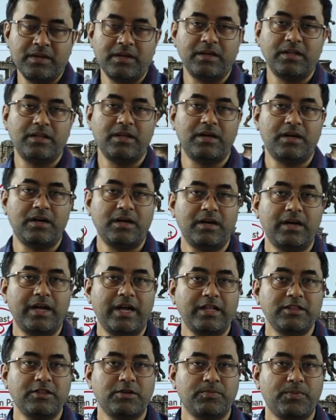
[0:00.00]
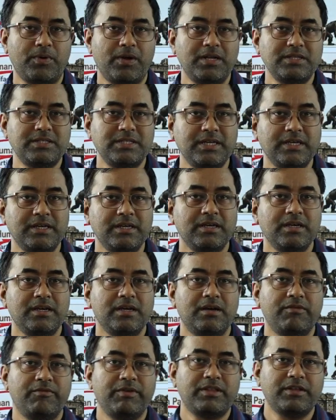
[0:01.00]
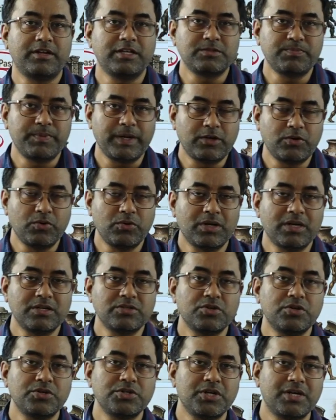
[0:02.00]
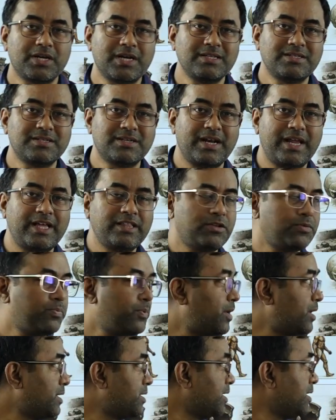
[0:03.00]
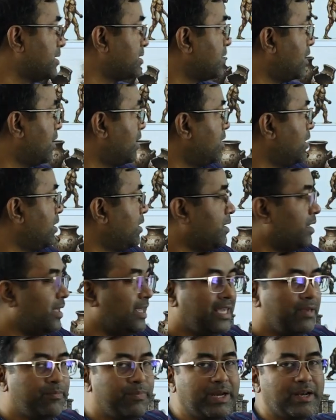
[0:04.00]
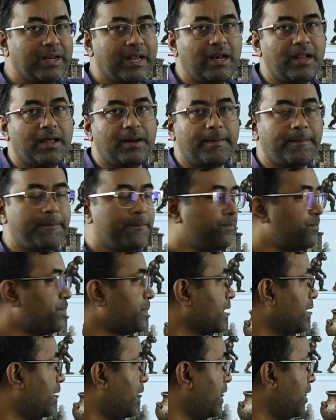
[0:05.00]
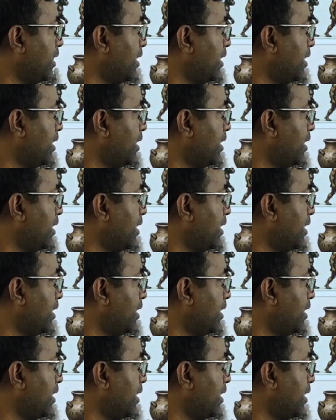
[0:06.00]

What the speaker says: the anthropology with respect to socio-cultural anthropology is E.B. Tylor, and